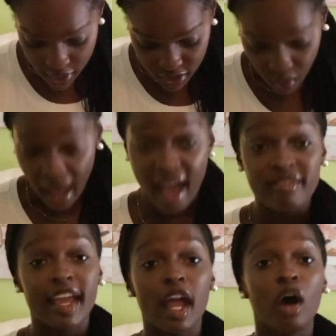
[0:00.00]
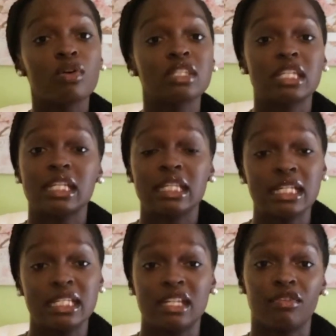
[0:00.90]
So have they hosted
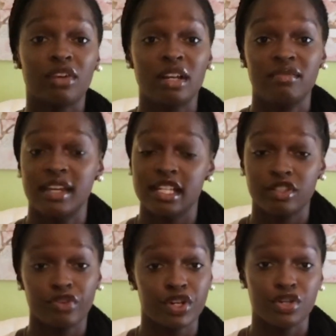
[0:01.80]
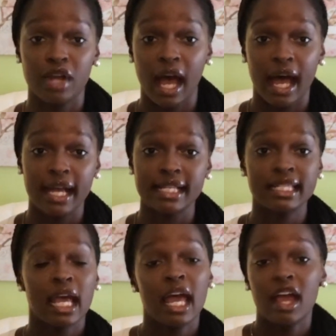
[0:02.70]
these different events for you guys
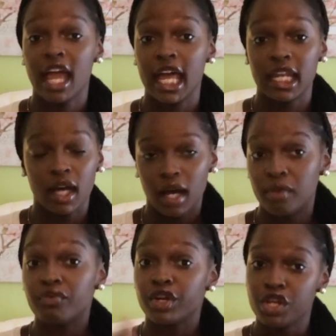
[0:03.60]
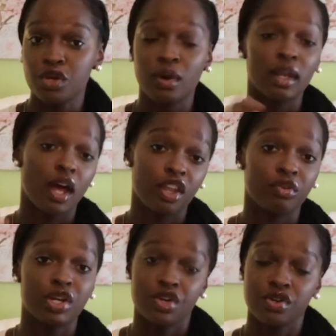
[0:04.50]
and for you and other
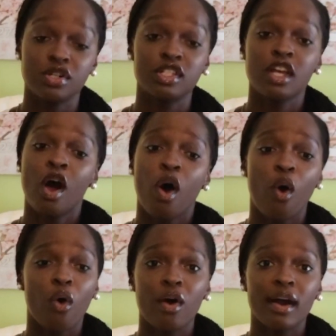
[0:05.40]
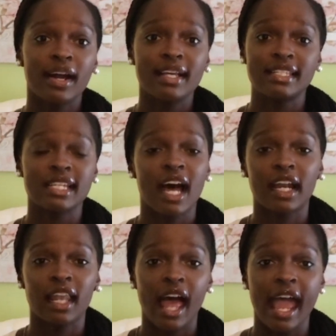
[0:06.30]
recruits? Or is it kind
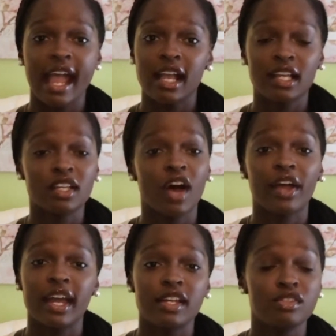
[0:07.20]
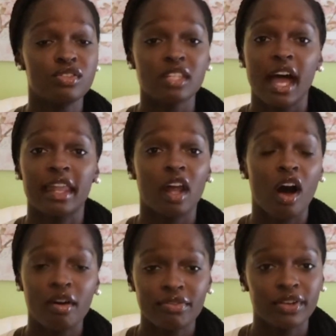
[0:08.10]
of like, okay, you signed the
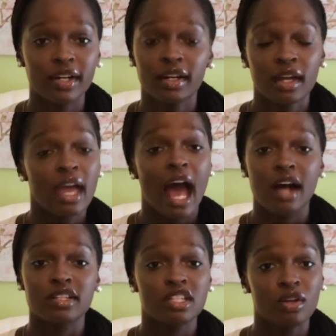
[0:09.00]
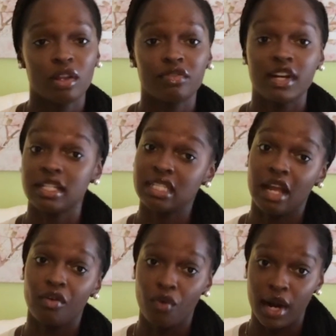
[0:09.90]
offer, I'll see you on the first day
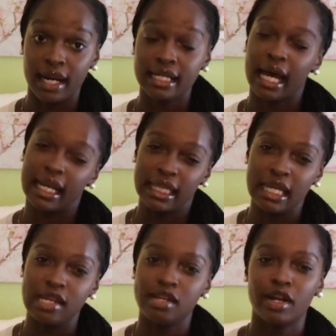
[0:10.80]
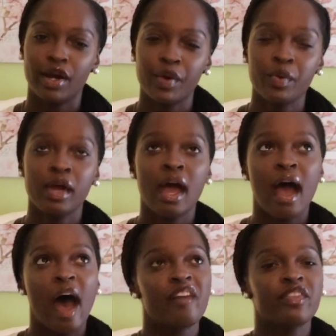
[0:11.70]
of work kind of thing,
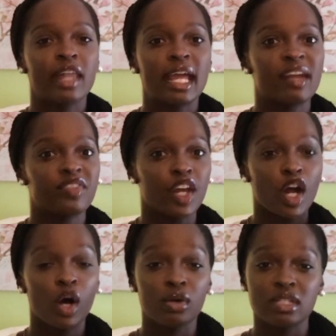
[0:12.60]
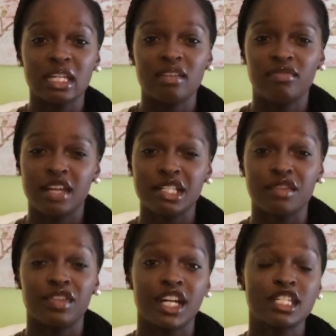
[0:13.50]
I feel like if they're hosting events, if
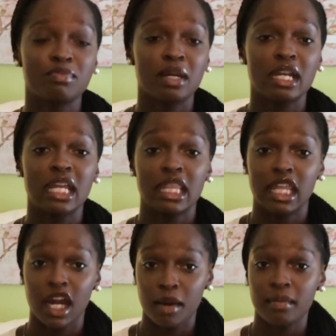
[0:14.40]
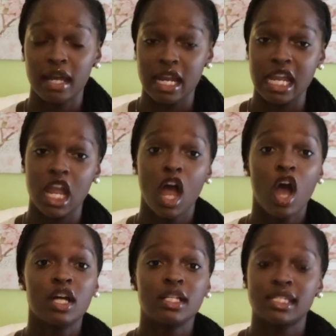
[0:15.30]
they're spending their money
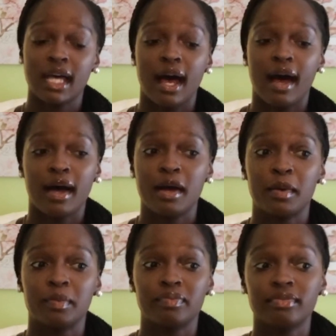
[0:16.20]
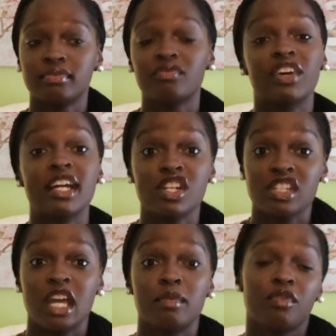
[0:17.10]
to for
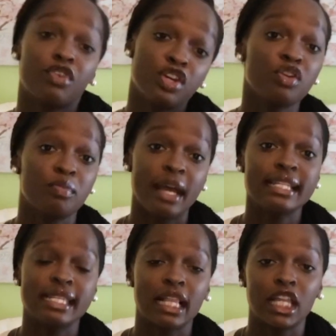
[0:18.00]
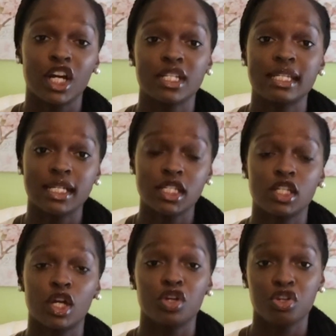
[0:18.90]
entertainment for you, basically, or to get to
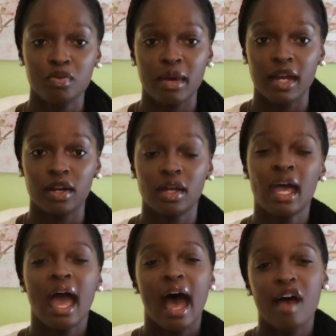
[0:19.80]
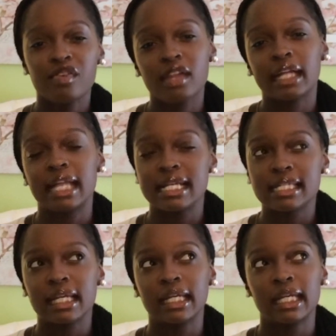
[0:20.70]
know you better, I feel like that's a
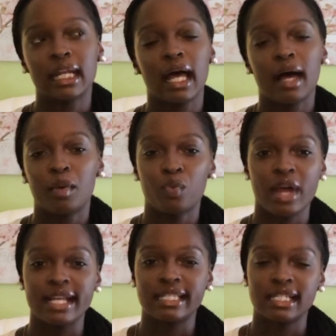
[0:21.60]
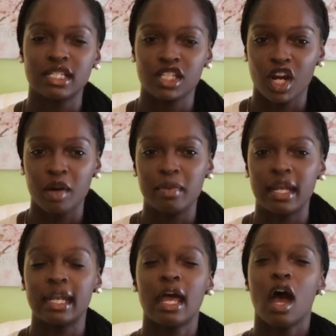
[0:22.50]
good way to
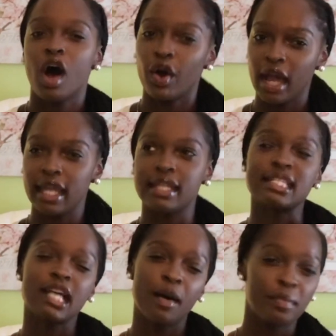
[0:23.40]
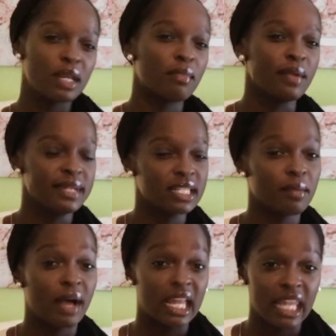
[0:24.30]
determine, okay, this company may be
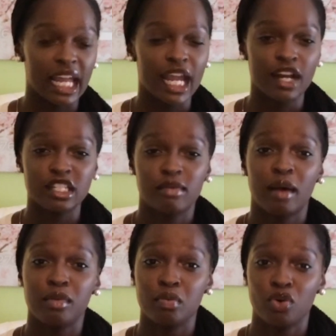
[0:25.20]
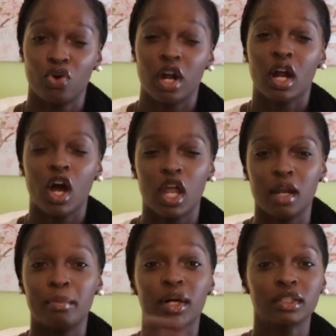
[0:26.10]
somebody that cares about me more on a
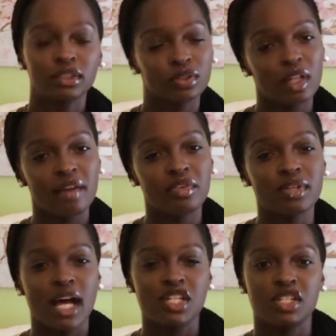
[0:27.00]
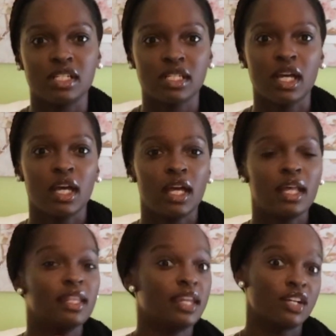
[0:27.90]
personal level, not just
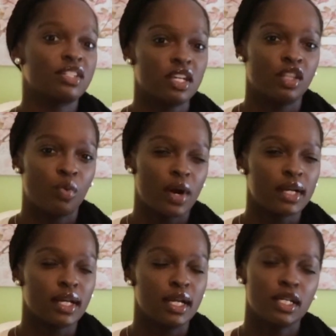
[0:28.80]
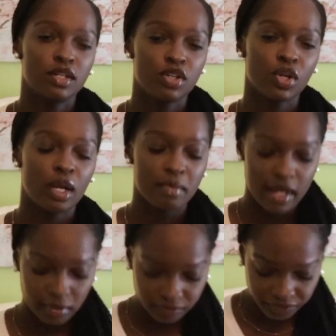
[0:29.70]
there to get the work done. You know what I mean?